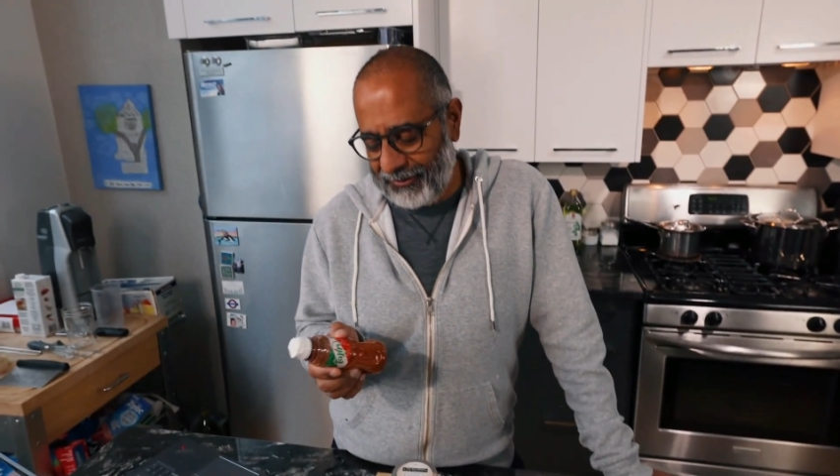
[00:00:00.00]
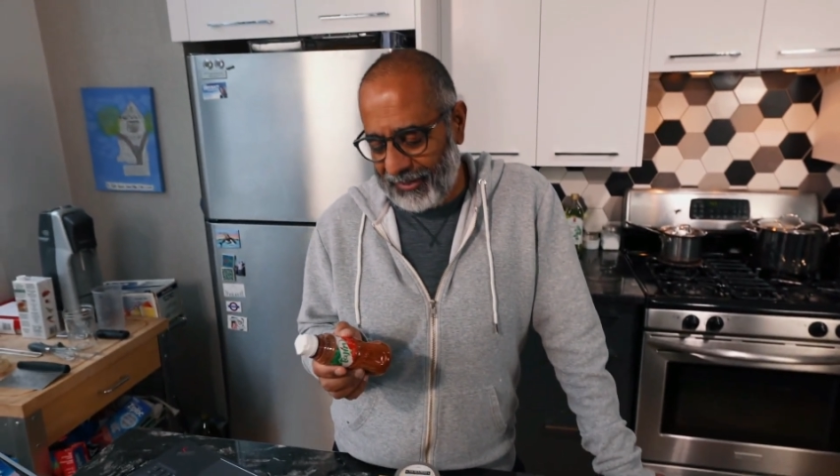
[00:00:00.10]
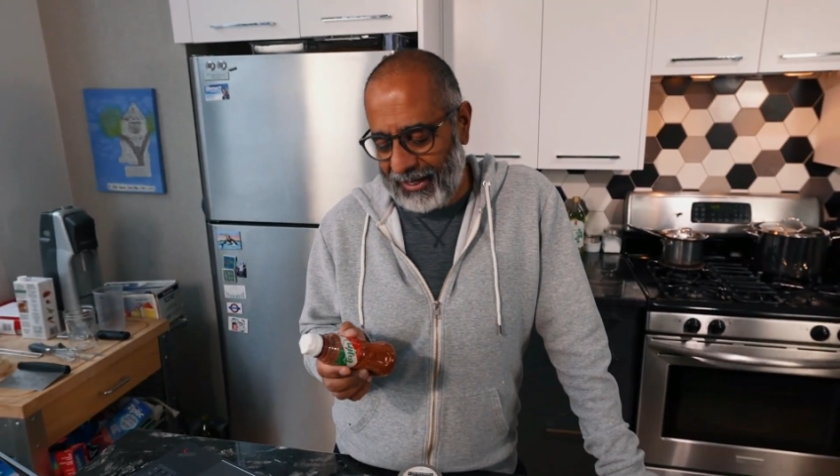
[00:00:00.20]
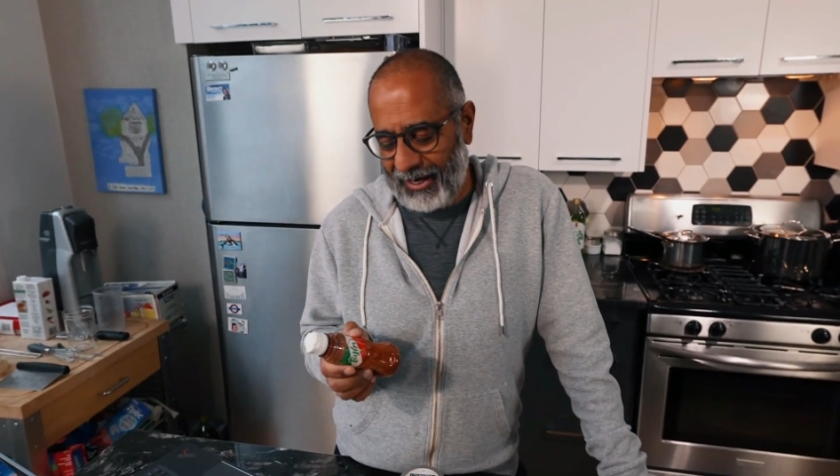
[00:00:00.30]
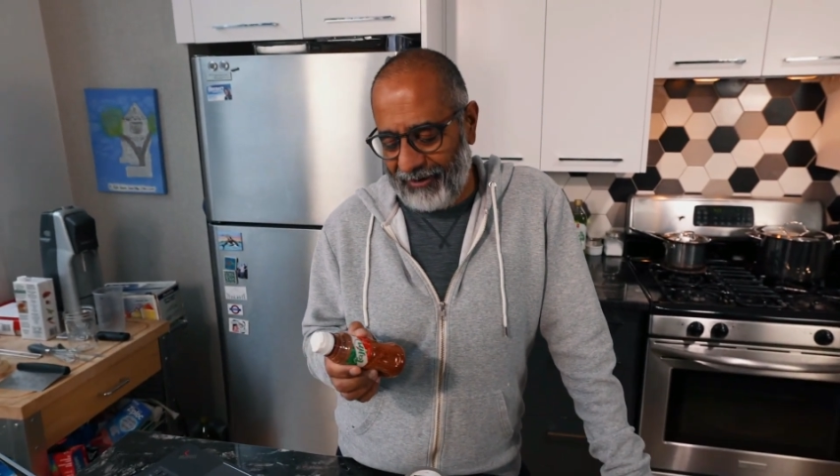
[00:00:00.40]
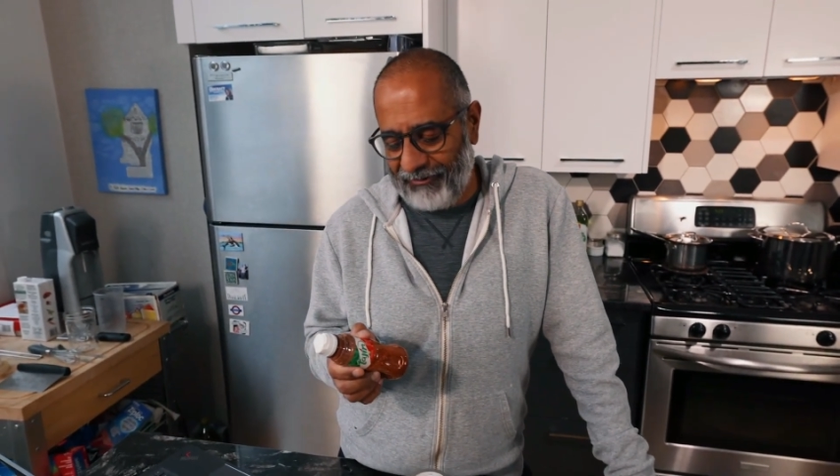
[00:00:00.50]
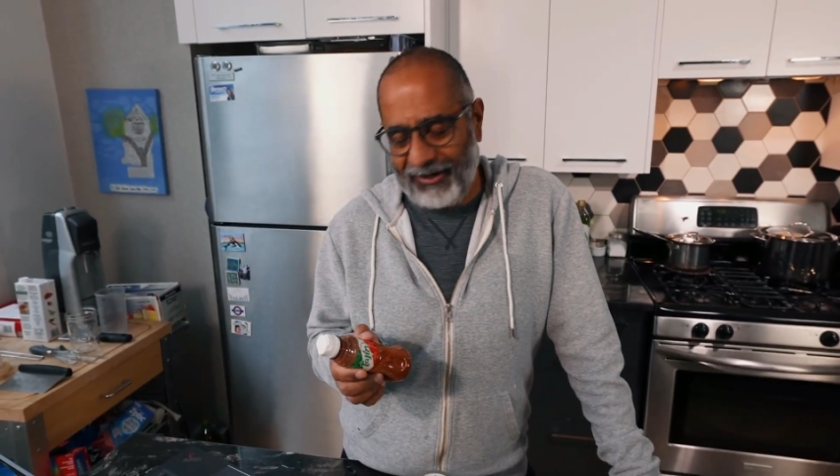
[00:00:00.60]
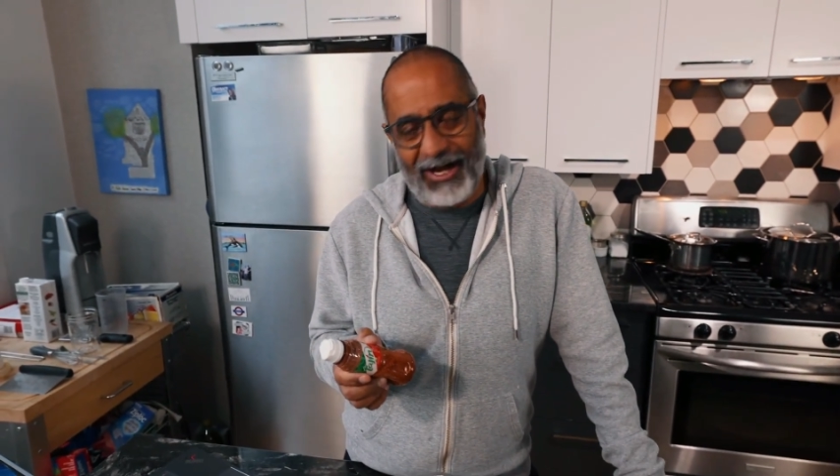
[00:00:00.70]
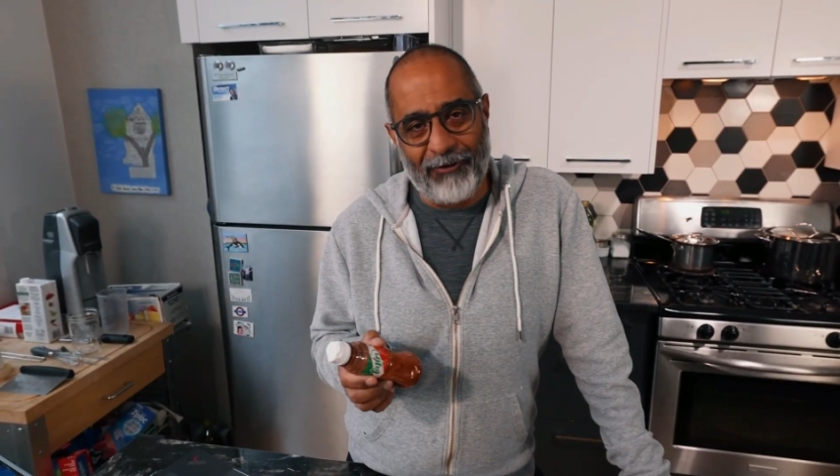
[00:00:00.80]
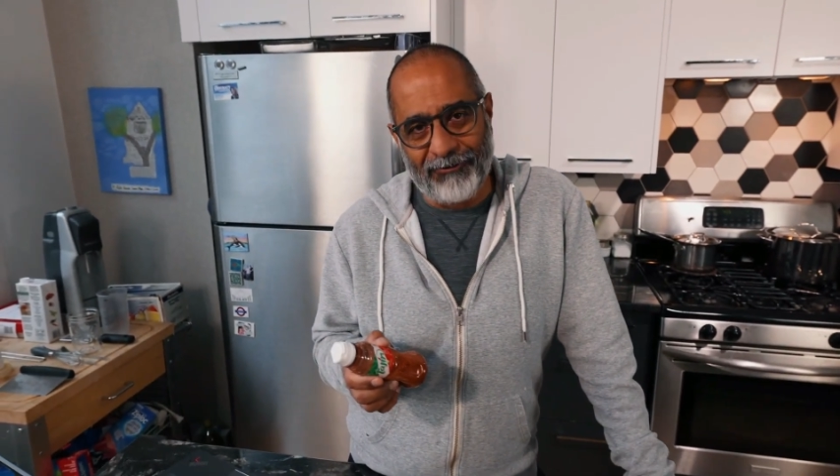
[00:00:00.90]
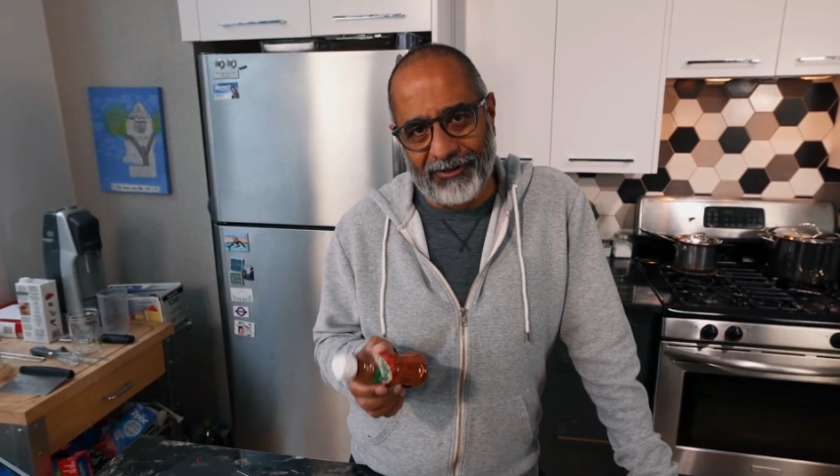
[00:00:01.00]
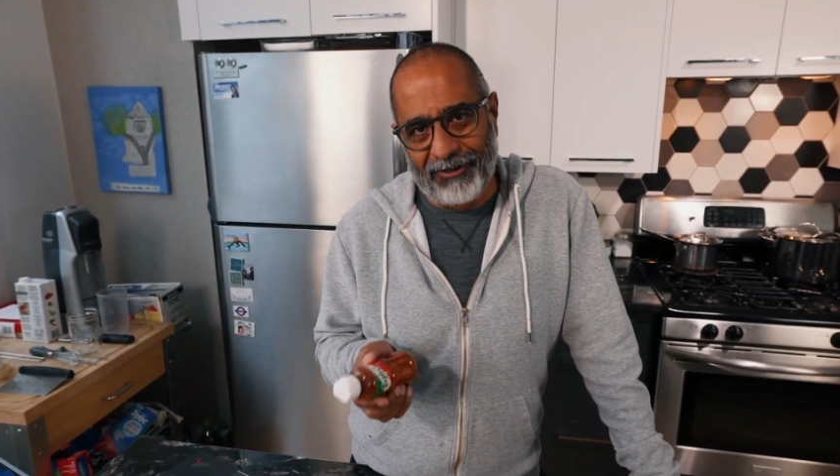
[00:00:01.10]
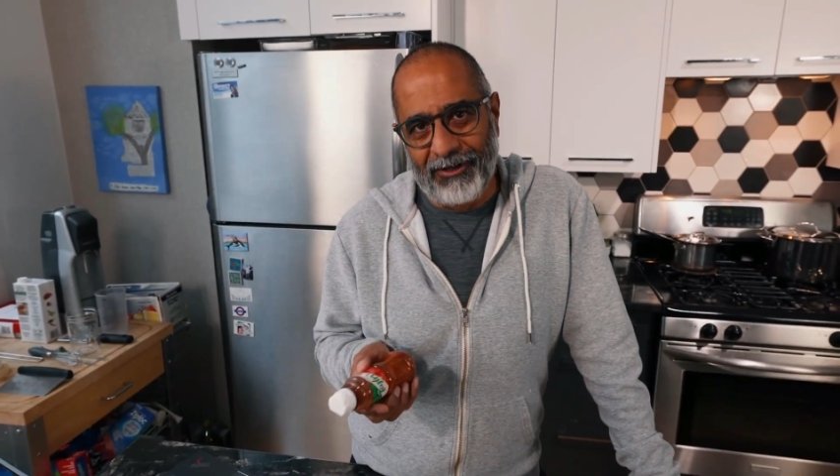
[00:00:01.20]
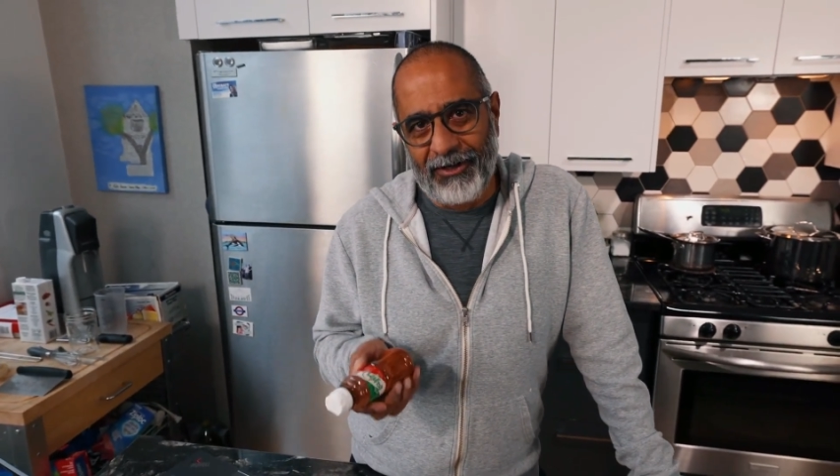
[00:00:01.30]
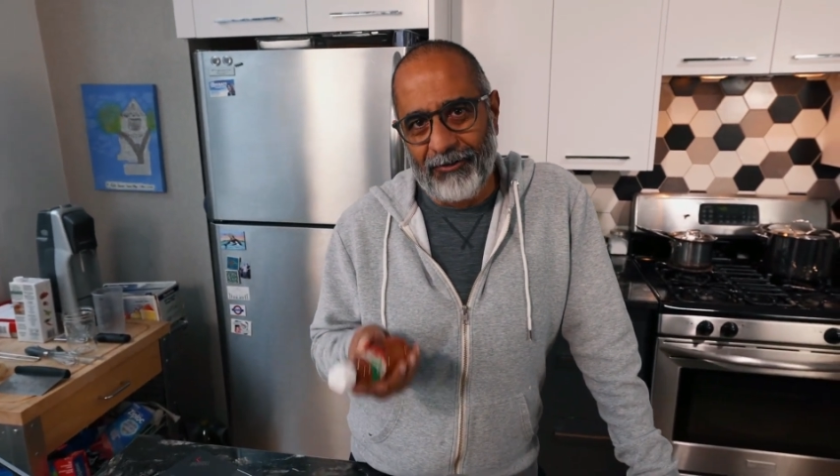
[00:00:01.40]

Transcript: that I have encountered,